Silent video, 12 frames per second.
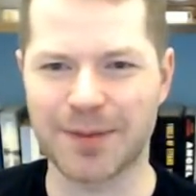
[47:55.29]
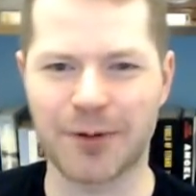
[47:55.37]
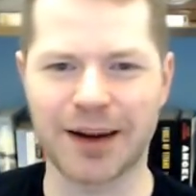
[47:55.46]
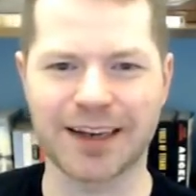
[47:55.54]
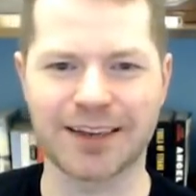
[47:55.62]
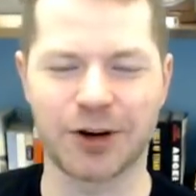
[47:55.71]
by
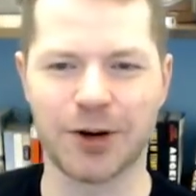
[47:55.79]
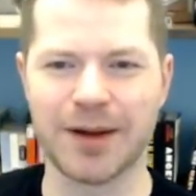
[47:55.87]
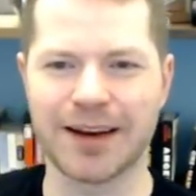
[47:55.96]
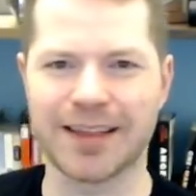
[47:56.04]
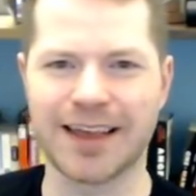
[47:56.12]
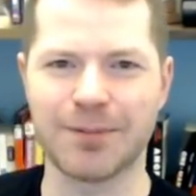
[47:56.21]
winning a
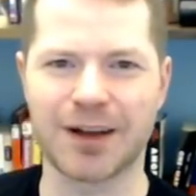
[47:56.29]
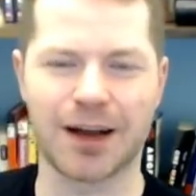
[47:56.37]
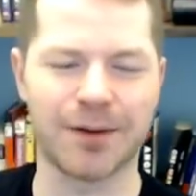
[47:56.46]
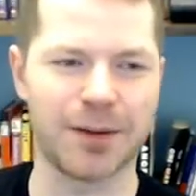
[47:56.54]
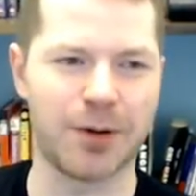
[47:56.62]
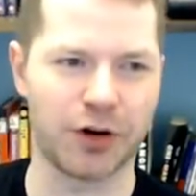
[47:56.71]
tournament and then
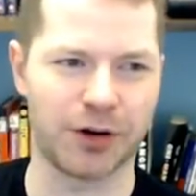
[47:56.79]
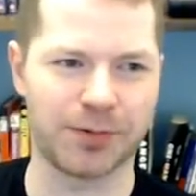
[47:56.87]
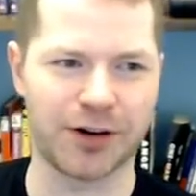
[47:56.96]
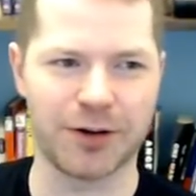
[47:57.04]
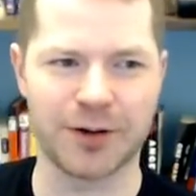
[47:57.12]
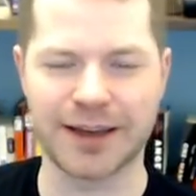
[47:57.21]
becoming a poker
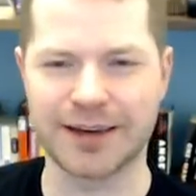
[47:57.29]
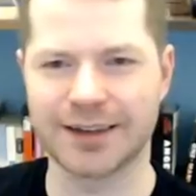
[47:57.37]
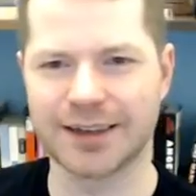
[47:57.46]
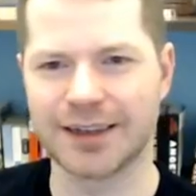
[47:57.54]
pro. And